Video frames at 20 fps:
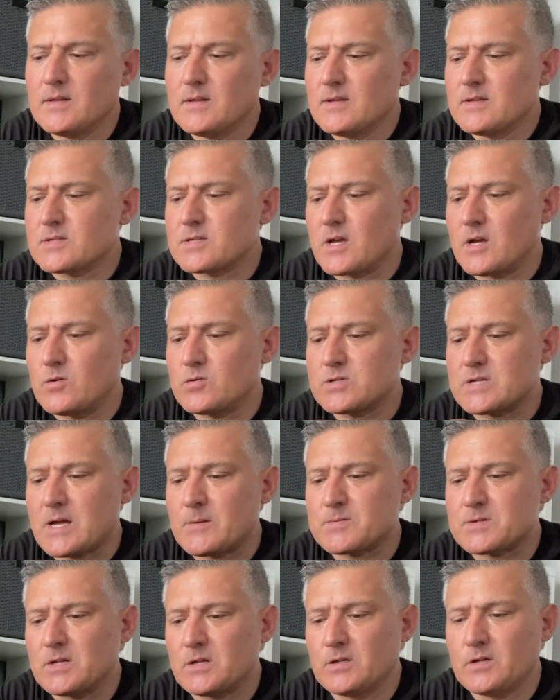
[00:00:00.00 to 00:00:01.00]
So just
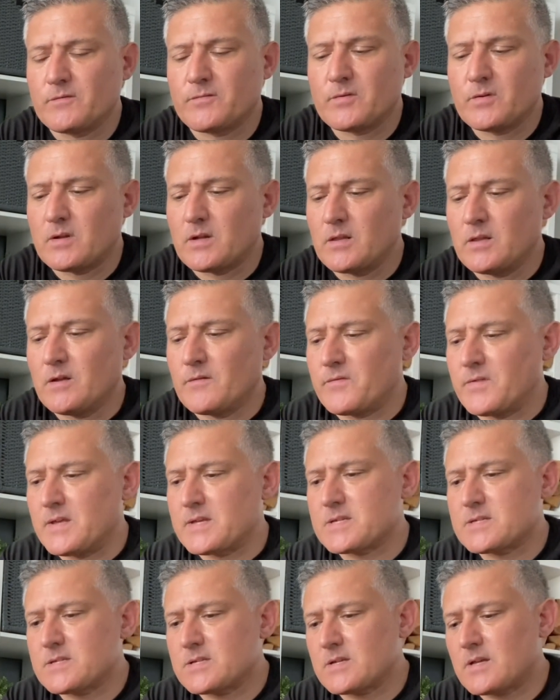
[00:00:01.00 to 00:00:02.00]
absolutely love
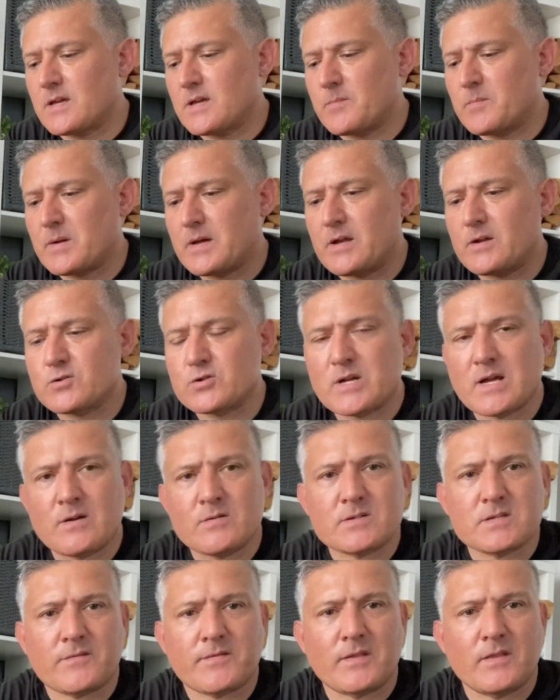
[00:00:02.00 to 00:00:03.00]
this pair of
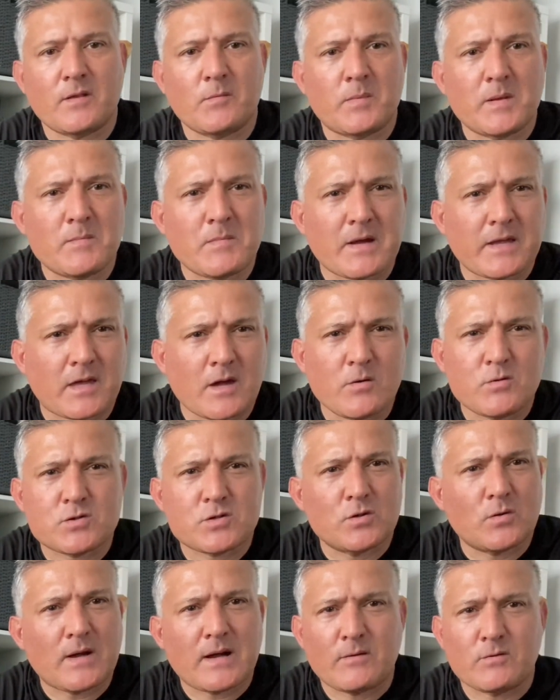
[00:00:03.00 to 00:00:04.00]
trousers. I think they'll be my
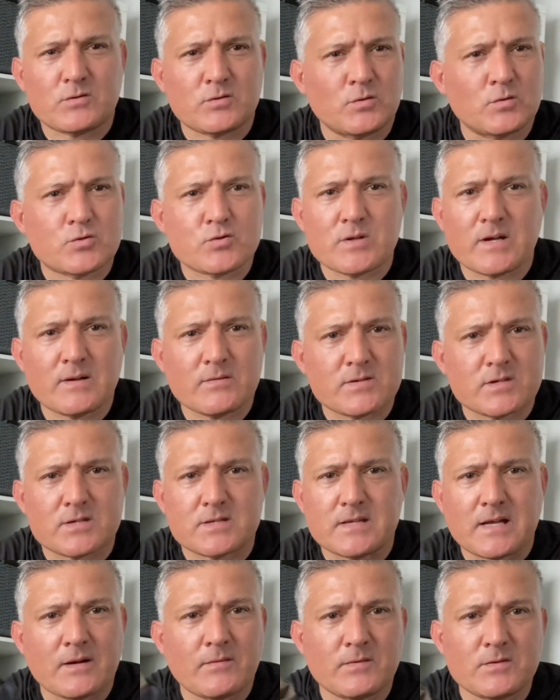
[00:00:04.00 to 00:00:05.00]
go-to outdoor trousers
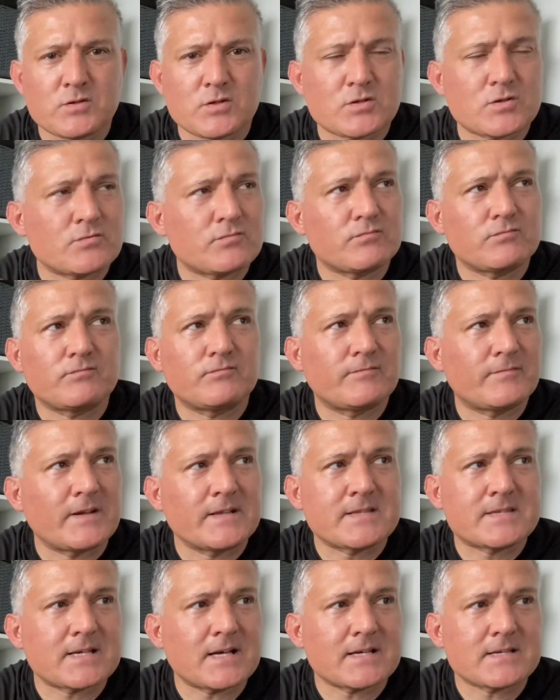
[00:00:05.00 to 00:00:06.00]
now. They're just
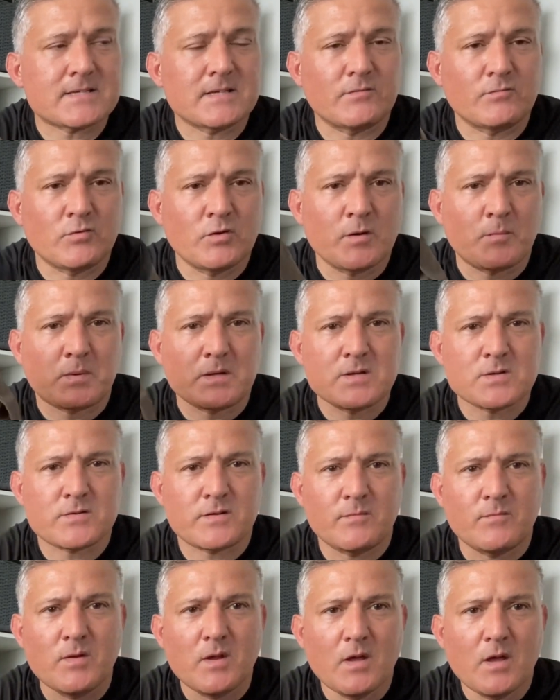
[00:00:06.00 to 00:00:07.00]
fantastic. Really pleased with
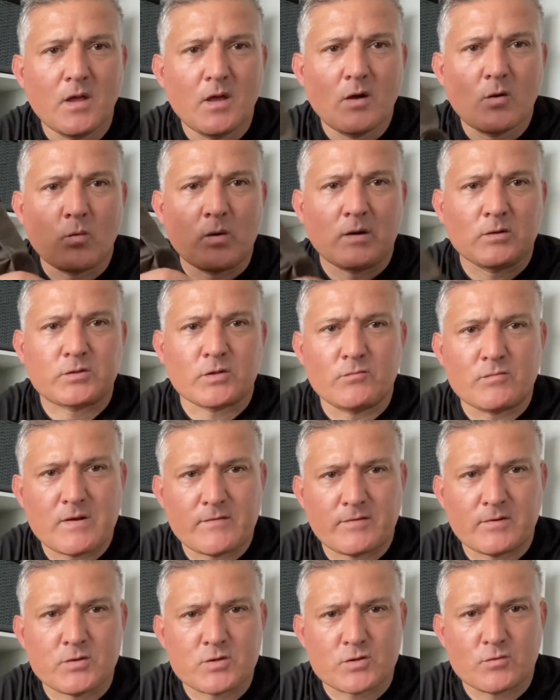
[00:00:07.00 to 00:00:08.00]
them. Well done,
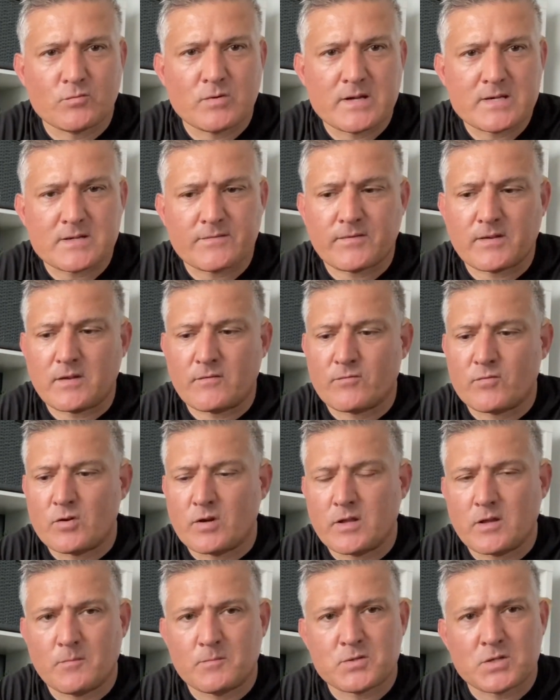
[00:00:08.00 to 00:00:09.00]
Revolution Race. I think you've
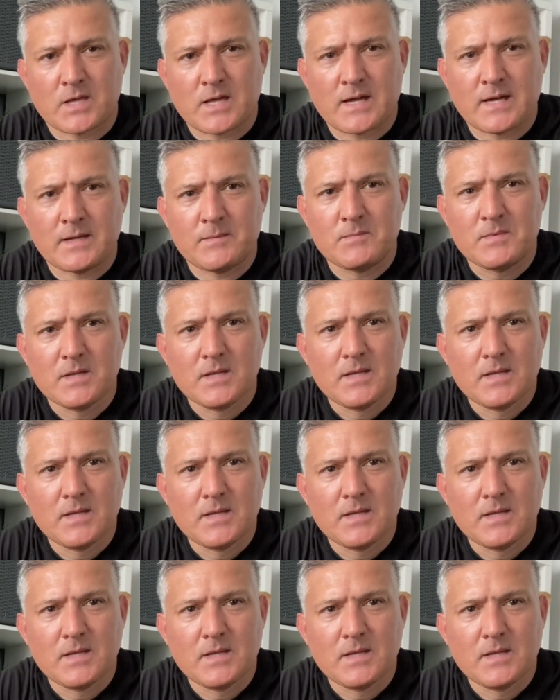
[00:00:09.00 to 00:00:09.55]
really upped your game,